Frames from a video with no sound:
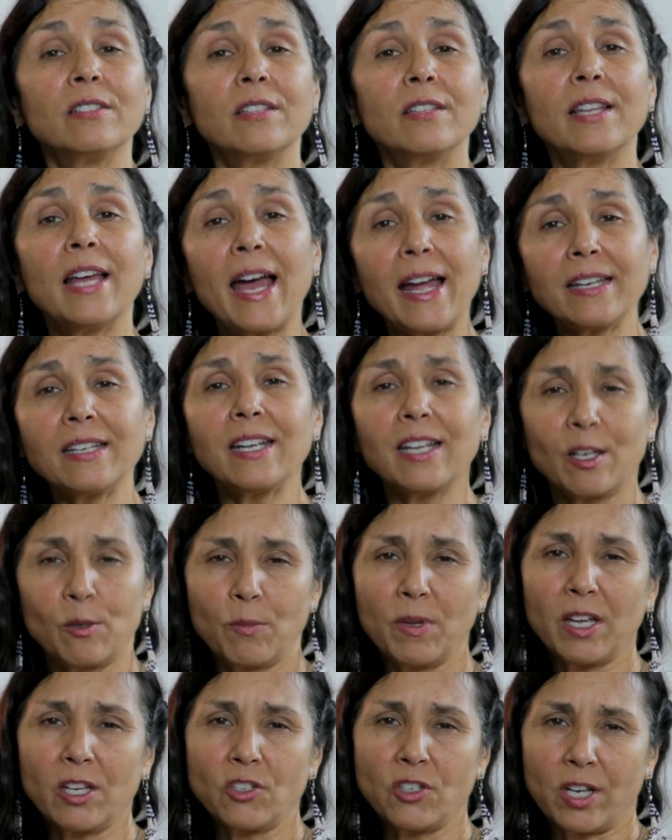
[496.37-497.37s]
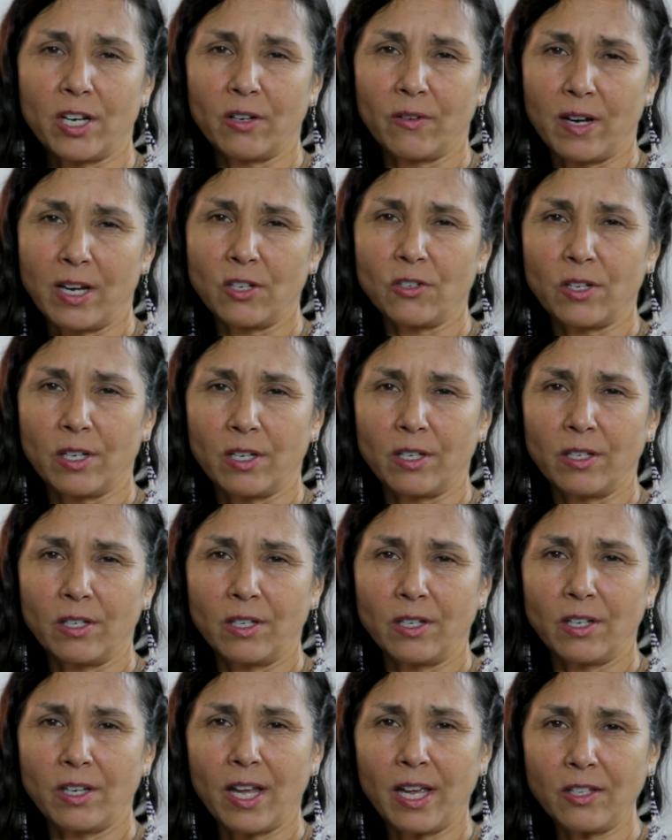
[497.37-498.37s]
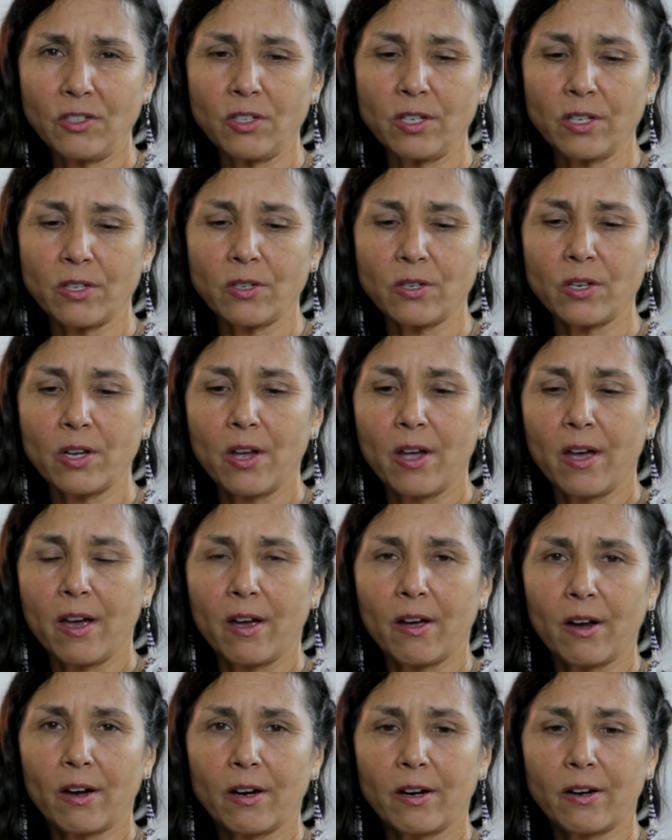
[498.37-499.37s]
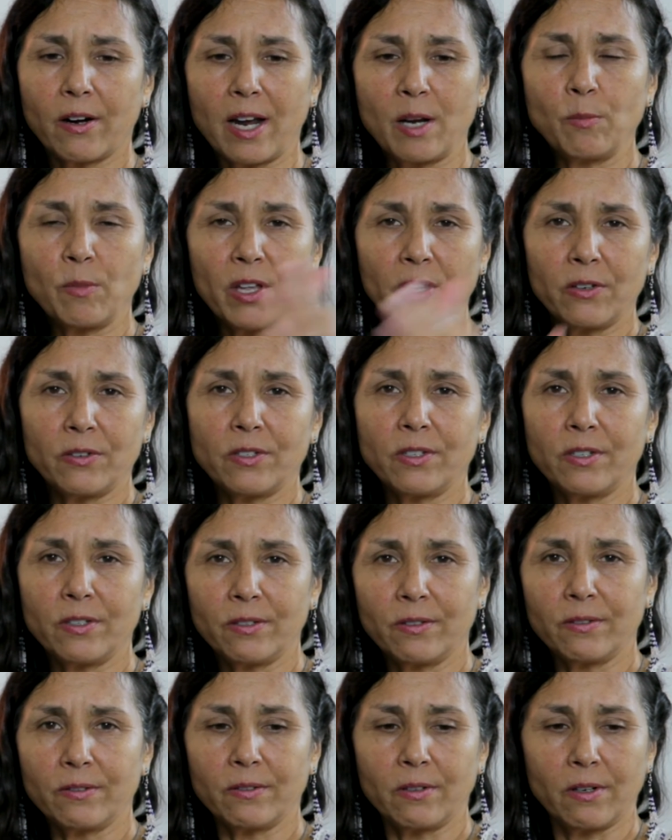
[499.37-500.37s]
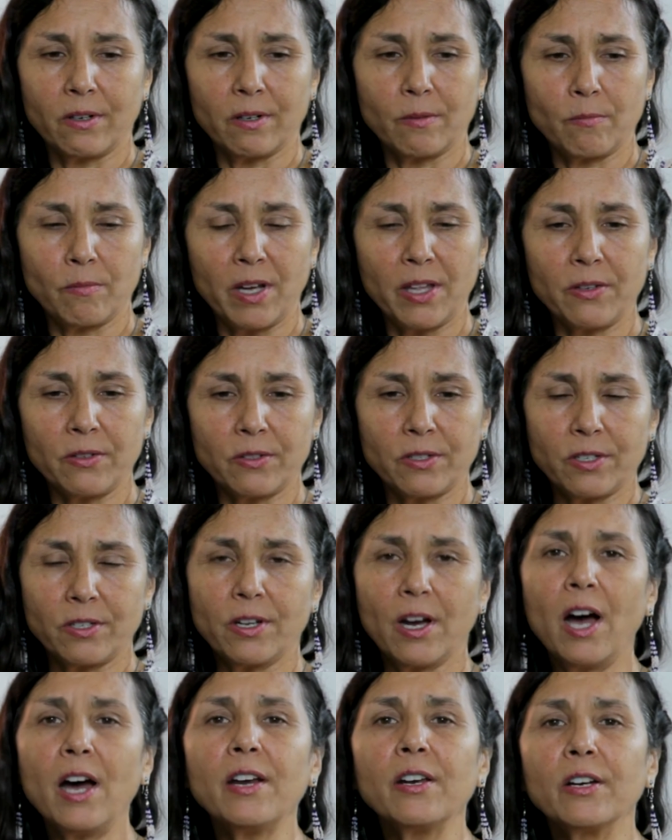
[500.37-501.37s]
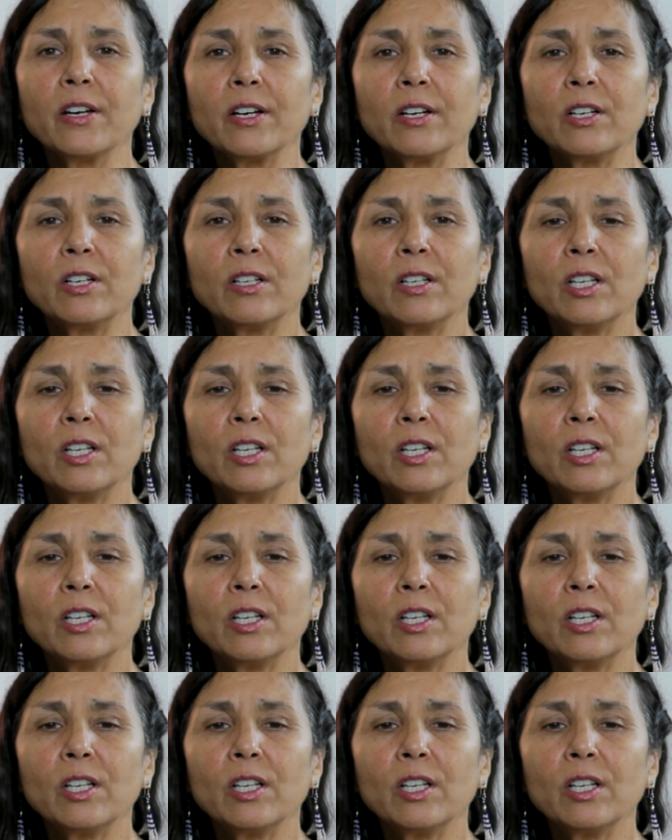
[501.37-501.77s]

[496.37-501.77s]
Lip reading: That can be a generation, not just grandmother to or mother to daughter,